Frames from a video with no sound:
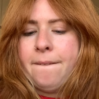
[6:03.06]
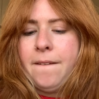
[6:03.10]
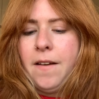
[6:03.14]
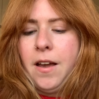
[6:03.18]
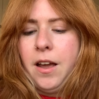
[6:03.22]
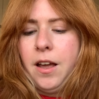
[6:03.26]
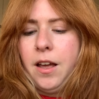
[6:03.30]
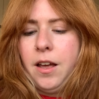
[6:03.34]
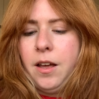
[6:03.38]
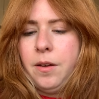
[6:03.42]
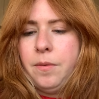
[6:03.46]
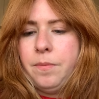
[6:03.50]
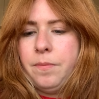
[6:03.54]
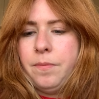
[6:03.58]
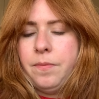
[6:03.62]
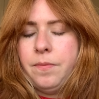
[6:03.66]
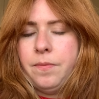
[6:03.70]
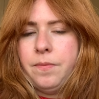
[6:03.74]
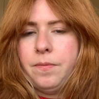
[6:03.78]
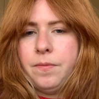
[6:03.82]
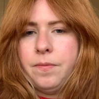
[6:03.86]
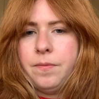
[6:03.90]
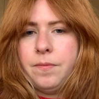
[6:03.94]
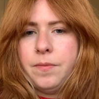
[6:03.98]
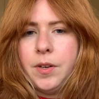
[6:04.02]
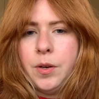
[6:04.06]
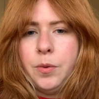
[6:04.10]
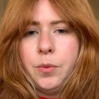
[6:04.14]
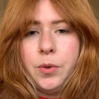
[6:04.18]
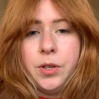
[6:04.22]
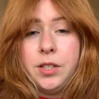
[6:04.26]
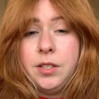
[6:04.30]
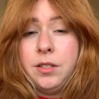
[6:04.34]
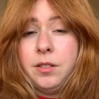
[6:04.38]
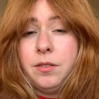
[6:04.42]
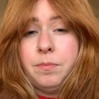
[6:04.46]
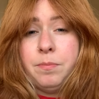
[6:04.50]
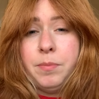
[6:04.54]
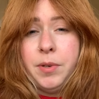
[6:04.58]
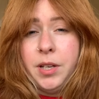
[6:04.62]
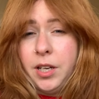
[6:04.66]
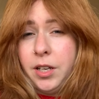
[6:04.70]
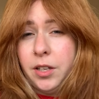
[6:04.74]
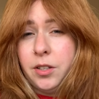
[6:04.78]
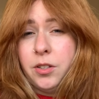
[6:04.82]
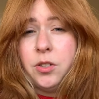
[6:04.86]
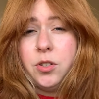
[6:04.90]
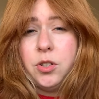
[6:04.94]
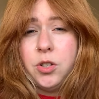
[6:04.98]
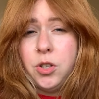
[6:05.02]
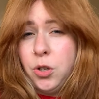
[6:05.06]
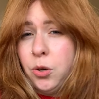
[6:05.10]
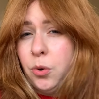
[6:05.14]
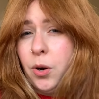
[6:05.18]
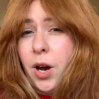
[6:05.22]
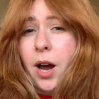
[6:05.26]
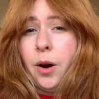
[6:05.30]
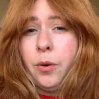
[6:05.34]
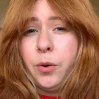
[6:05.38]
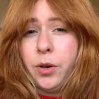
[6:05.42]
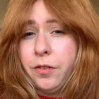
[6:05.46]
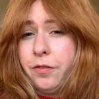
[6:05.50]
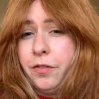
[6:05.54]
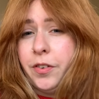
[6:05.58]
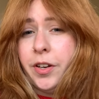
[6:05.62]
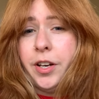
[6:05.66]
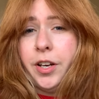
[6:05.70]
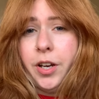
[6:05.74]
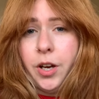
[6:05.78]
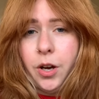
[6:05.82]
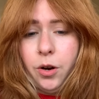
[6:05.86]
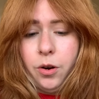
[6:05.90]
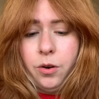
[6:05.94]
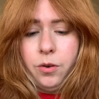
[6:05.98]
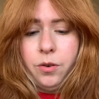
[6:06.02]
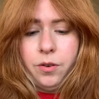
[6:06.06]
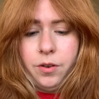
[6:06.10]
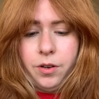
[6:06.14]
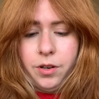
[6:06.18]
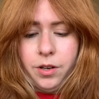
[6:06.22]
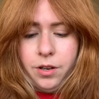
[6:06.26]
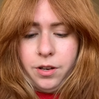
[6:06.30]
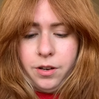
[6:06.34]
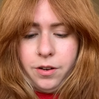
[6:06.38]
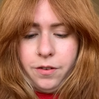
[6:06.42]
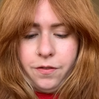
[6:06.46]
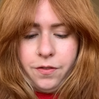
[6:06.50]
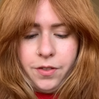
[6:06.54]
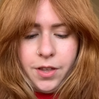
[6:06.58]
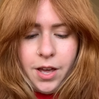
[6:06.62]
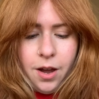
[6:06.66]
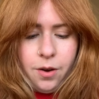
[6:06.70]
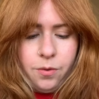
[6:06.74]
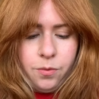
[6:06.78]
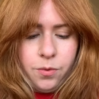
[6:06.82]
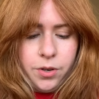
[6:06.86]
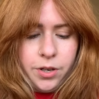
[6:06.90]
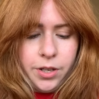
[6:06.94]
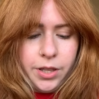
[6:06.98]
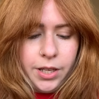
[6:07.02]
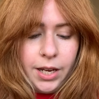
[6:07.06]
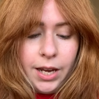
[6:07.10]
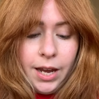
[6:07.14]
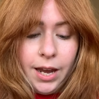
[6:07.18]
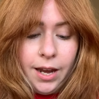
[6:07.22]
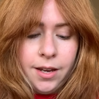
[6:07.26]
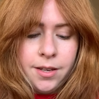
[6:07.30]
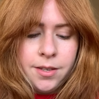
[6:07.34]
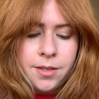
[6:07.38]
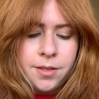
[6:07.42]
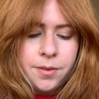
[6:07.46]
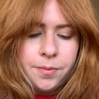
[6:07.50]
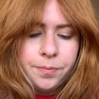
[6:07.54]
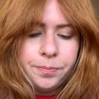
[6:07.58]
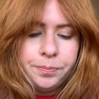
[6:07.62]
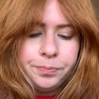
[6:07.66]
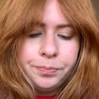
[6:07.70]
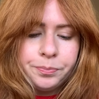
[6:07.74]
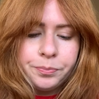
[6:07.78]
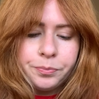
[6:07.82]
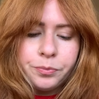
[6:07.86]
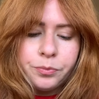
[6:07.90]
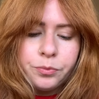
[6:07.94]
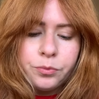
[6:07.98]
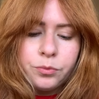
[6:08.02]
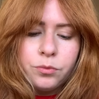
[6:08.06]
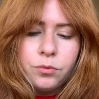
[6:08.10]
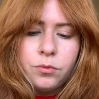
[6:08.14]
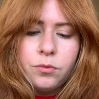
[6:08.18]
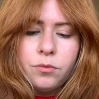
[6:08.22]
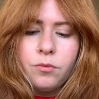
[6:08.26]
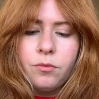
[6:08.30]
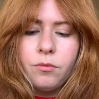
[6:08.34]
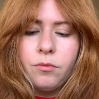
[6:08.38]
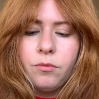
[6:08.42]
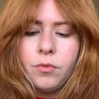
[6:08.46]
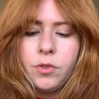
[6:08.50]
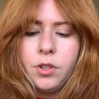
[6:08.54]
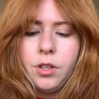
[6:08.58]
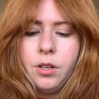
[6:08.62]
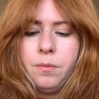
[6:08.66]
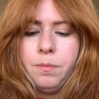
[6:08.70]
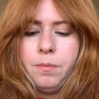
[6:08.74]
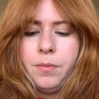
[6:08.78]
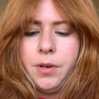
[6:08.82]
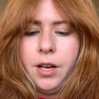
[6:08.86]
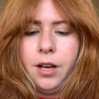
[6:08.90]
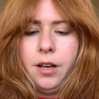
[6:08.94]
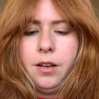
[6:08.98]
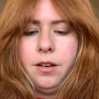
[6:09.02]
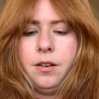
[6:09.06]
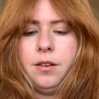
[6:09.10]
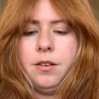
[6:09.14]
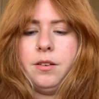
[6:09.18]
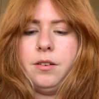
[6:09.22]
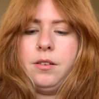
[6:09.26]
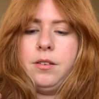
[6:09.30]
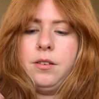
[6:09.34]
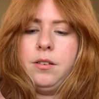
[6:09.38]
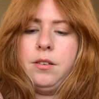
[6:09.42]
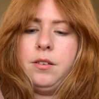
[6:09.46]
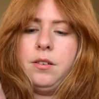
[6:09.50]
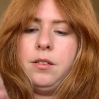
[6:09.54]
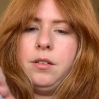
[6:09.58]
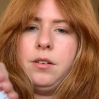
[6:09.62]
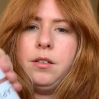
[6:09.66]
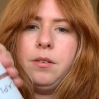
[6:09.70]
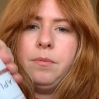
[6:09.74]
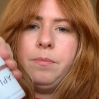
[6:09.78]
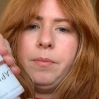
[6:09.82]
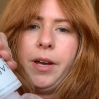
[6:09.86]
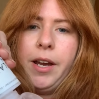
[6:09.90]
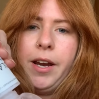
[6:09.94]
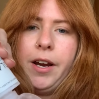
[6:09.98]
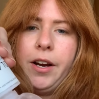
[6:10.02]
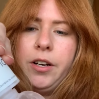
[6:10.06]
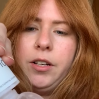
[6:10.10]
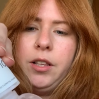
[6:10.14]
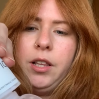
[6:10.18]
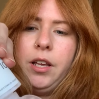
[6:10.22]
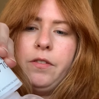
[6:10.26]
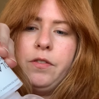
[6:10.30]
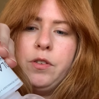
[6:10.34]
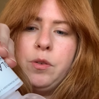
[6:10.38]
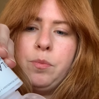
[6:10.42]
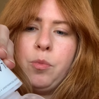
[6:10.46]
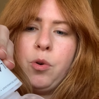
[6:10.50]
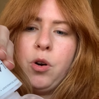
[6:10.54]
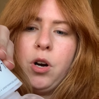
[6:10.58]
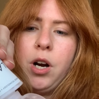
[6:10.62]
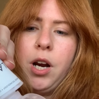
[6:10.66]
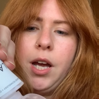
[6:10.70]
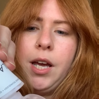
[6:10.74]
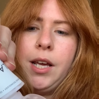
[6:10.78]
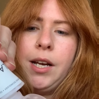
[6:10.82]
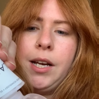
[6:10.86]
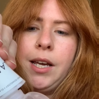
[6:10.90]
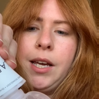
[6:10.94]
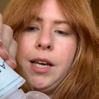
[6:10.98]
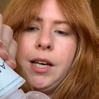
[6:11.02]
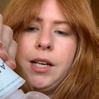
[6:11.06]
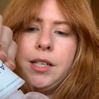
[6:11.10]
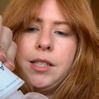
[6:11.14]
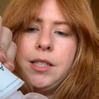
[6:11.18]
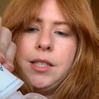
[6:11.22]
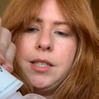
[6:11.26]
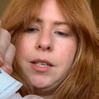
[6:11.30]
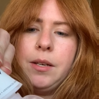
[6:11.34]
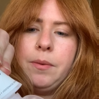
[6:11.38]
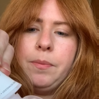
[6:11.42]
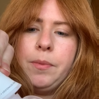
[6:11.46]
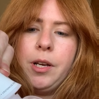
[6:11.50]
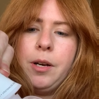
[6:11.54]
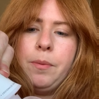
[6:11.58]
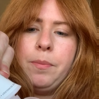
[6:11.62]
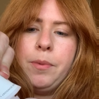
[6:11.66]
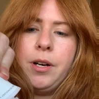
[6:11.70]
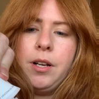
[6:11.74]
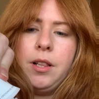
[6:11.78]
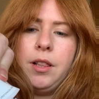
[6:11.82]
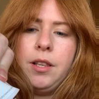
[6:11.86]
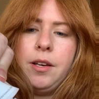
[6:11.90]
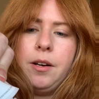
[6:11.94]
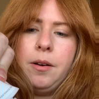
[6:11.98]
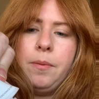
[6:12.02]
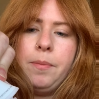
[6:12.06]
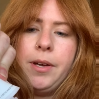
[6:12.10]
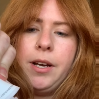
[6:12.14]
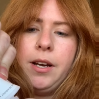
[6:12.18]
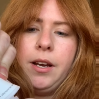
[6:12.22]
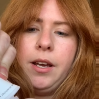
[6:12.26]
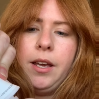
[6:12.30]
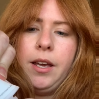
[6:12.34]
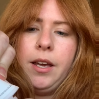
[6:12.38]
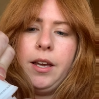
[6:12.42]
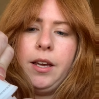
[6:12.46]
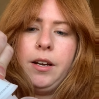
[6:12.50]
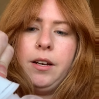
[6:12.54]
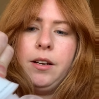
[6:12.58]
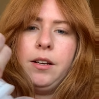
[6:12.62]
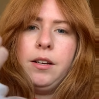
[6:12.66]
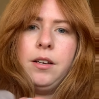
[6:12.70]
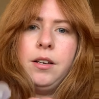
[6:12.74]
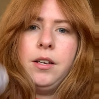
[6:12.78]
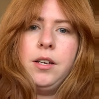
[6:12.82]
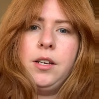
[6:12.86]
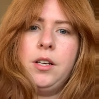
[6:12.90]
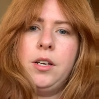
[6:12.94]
It would be a 2-hour video if that were the case. But my hair loves product, so I'm going to put a little bit in.